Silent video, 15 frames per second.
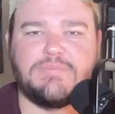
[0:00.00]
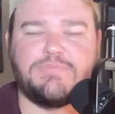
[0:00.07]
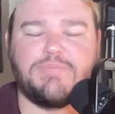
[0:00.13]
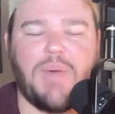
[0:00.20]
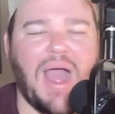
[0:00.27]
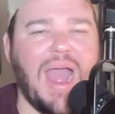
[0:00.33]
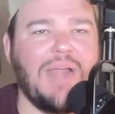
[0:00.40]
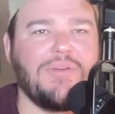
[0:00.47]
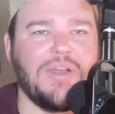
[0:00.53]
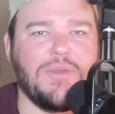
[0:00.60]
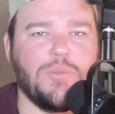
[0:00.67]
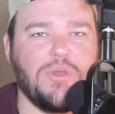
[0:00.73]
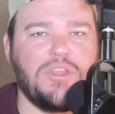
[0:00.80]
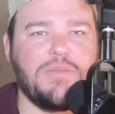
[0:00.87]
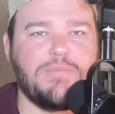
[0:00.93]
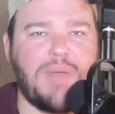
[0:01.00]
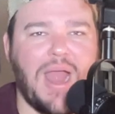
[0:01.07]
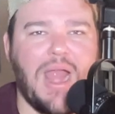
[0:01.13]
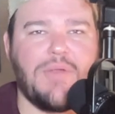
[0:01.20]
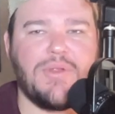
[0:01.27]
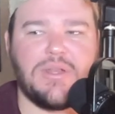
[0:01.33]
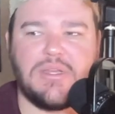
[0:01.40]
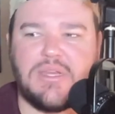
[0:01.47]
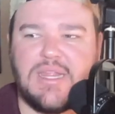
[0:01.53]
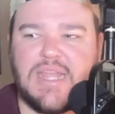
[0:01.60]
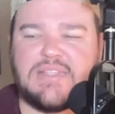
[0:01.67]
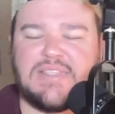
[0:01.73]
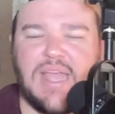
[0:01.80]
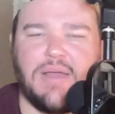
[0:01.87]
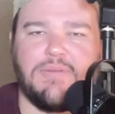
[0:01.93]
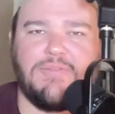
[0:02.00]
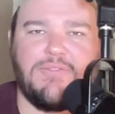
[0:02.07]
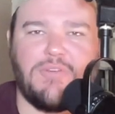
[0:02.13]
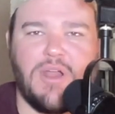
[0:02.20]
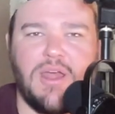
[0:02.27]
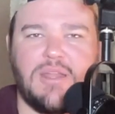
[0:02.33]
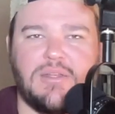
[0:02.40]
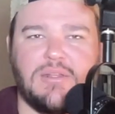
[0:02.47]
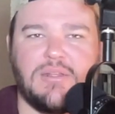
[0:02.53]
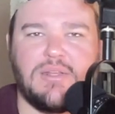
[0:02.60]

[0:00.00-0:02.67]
William Byron gets out front.